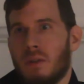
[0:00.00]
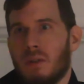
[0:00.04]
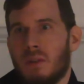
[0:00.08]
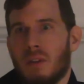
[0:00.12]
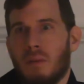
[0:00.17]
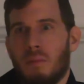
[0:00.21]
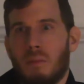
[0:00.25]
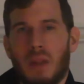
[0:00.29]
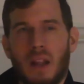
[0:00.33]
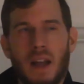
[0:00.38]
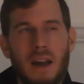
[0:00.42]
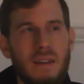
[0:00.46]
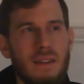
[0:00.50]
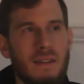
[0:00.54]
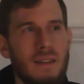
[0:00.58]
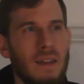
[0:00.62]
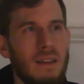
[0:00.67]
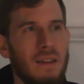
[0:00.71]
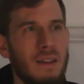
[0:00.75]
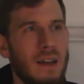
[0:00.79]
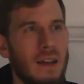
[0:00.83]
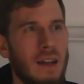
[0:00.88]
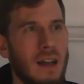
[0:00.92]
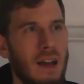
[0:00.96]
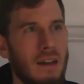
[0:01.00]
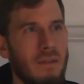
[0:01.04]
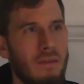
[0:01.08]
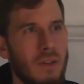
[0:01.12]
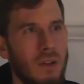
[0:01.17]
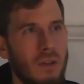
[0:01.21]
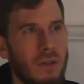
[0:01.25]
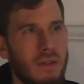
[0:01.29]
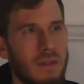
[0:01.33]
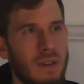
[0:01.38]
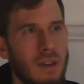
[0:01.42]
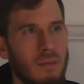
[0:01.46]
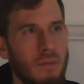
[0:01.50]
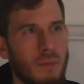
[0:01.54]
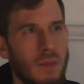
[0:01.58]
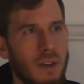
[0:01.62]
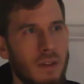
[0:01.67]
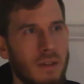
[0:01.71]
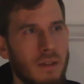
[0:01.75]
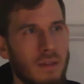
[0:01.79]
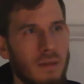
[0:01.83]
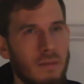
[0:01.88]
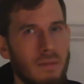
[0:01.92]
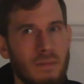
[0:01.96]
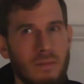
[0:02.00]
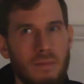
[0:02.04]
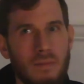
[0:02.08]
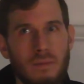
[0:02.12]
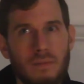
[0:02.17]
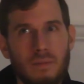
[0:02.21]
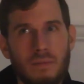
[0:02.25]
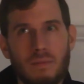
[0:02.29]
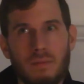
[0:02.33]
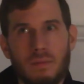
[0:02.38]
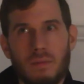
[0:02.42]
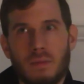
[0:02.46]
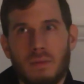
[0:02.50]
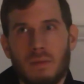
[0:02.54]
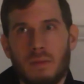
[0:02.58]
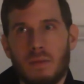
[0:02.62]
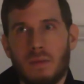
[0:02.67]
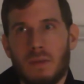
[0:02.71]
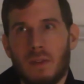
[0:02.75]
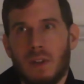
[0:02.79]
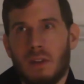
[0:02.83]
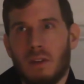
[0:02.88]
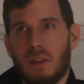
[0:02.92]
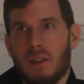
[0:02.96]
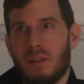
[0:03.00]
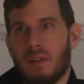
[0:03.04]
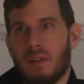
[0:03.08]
the place that can have no symbols, to the